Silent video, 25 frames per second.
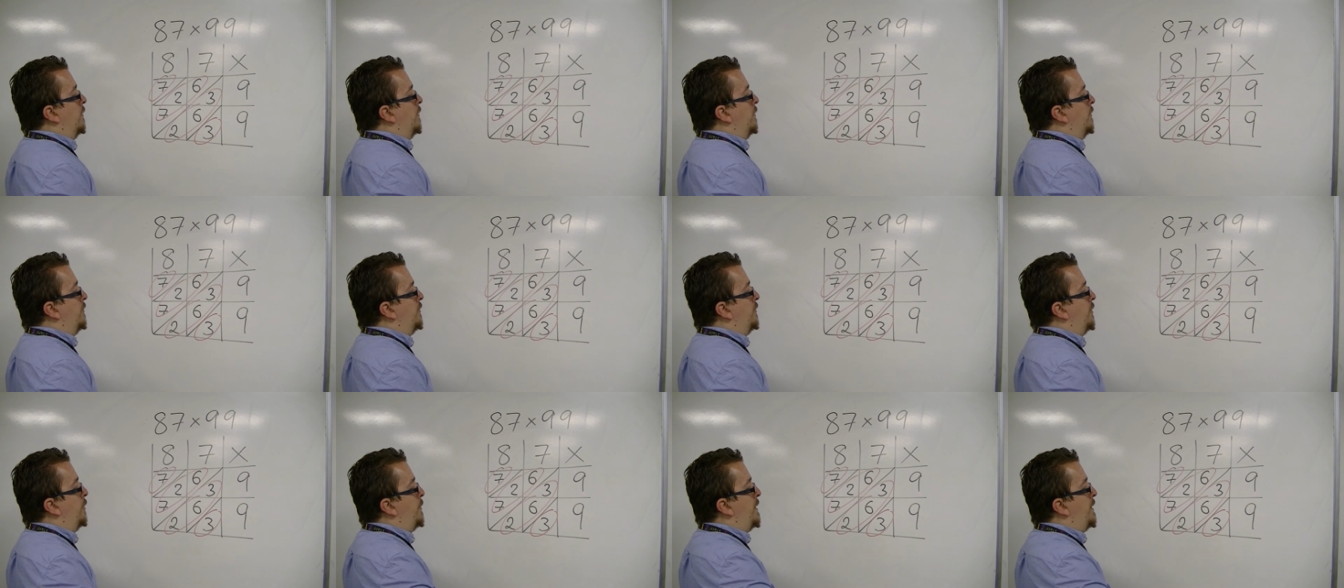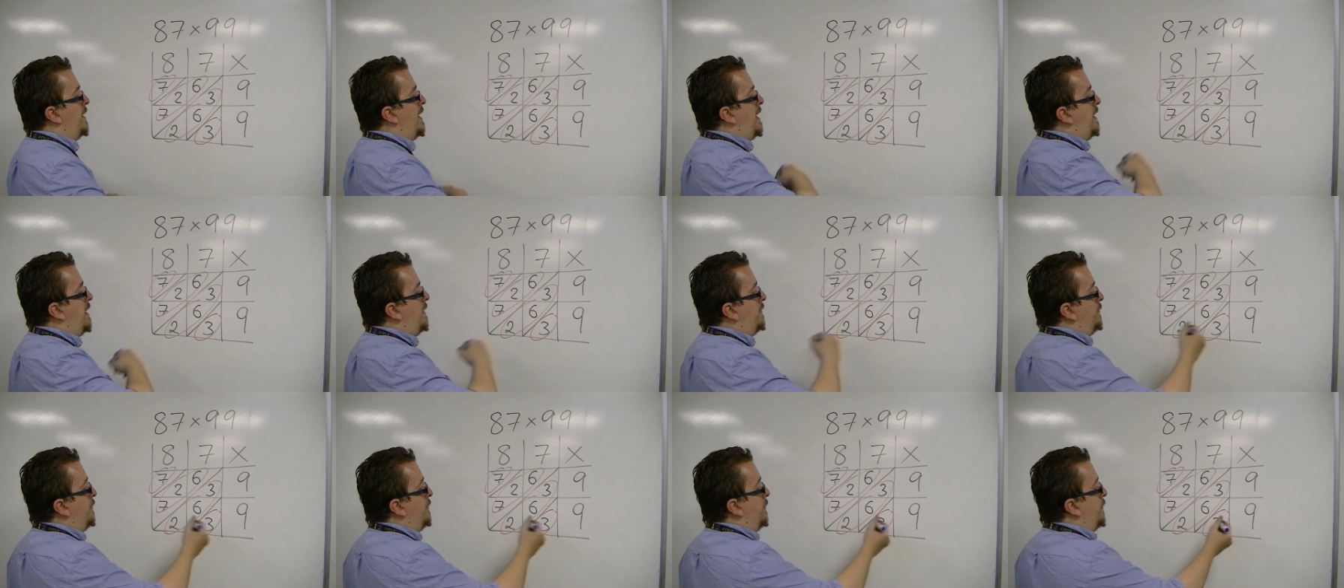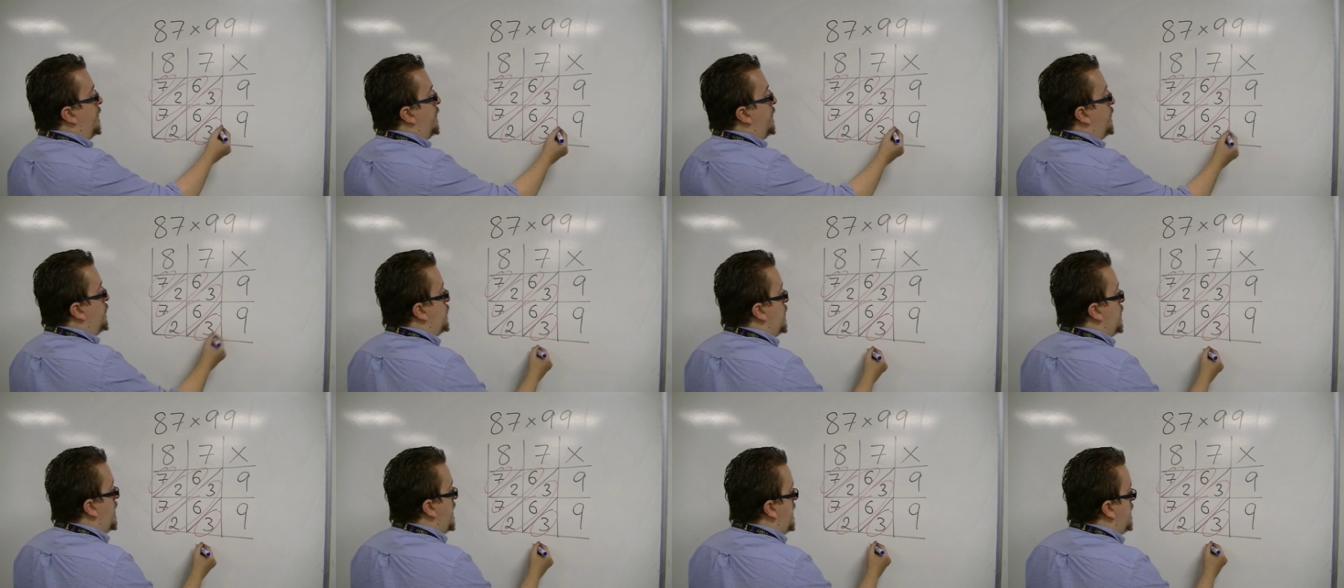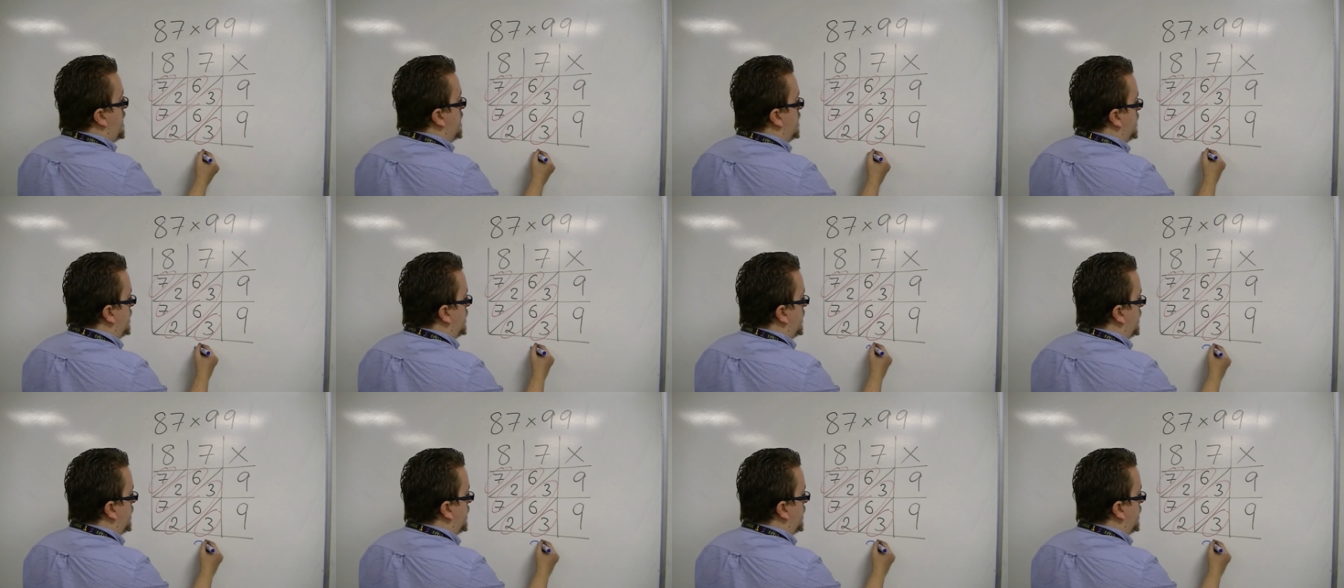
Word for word: So we have 3.